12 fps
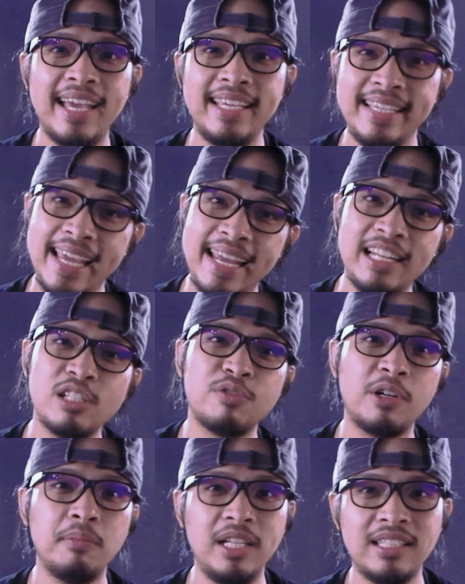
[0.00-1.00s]
I gain is
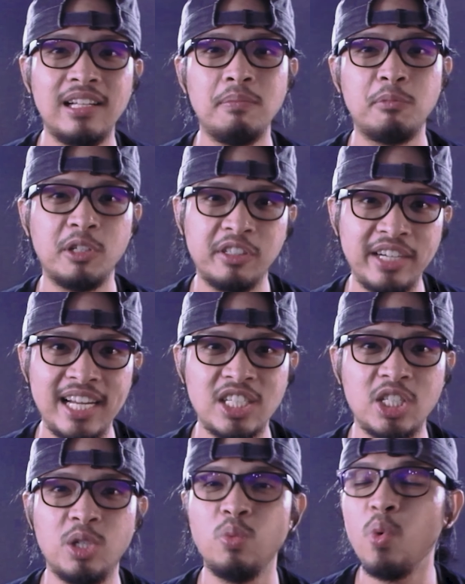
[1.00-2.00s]
from little
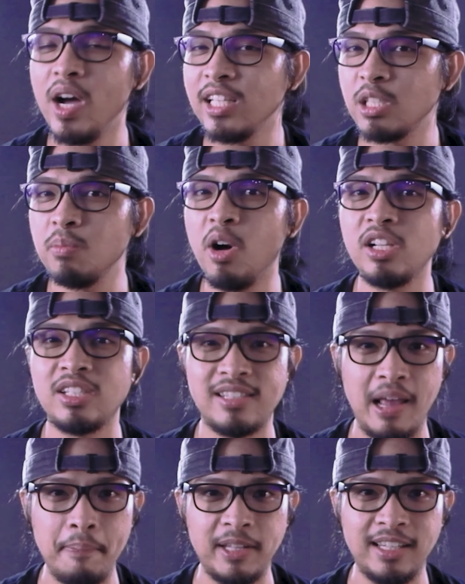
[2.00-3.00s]
progression, one small
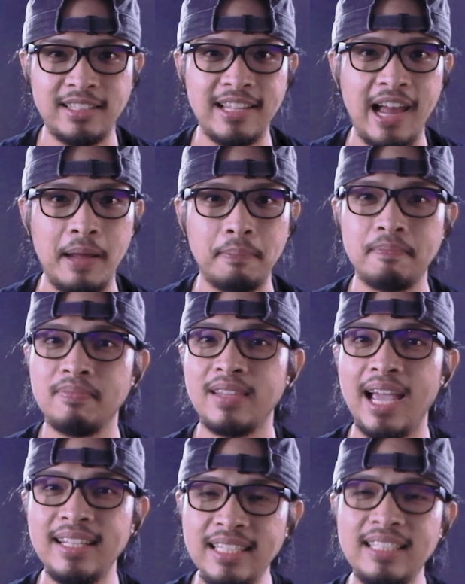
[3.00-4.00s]
step at a time.
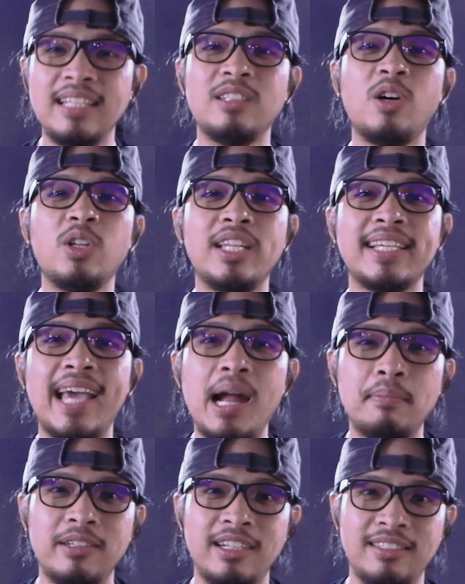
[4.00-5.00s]
I didn't own a
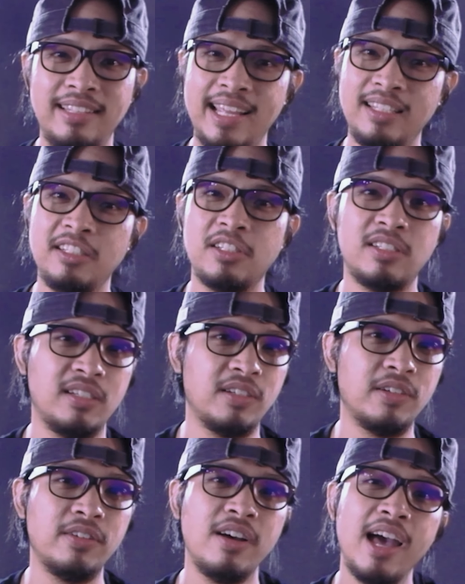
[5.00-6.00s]
camera 10 years
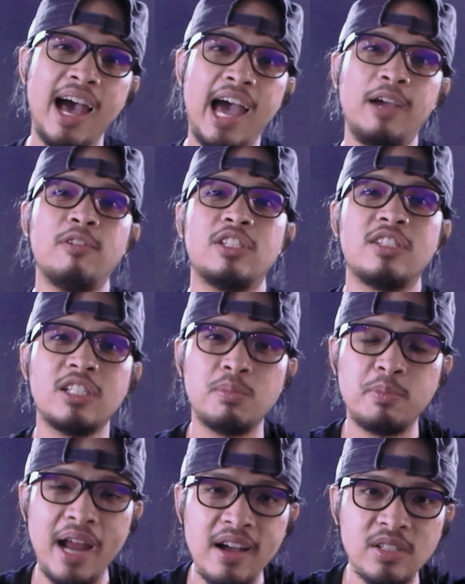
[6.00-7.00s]
ago. I was
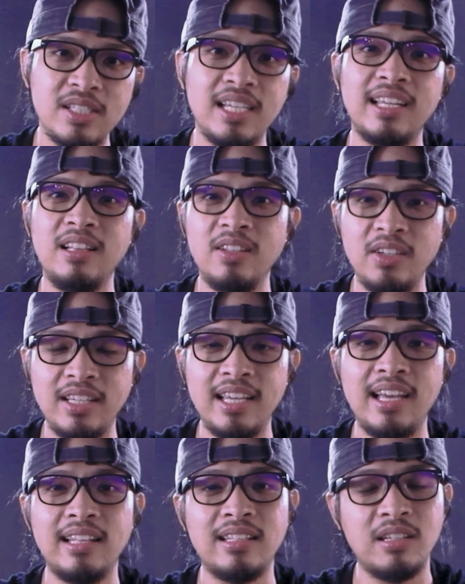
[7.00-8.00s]
just browsing and
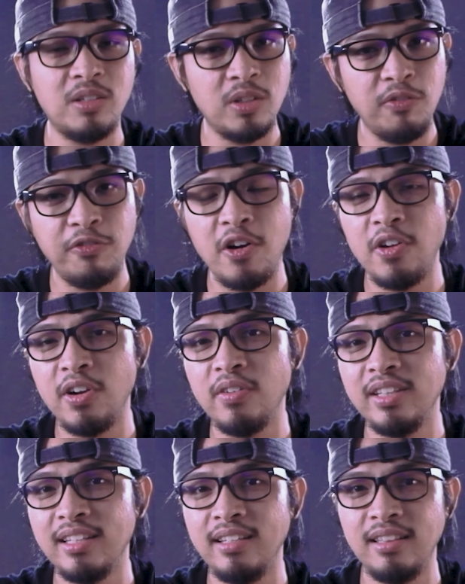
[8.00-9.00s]
looking at a good photo
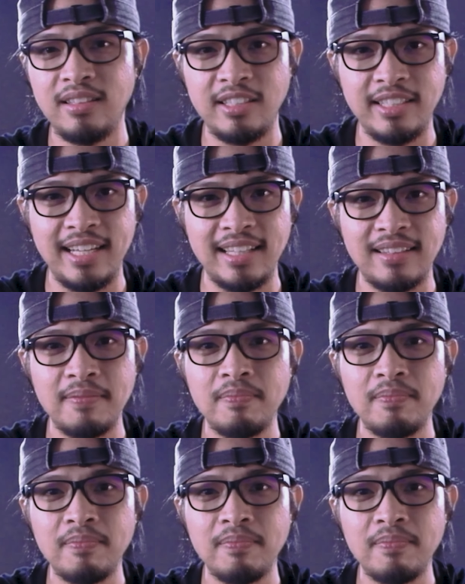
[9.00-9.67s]
in the internet.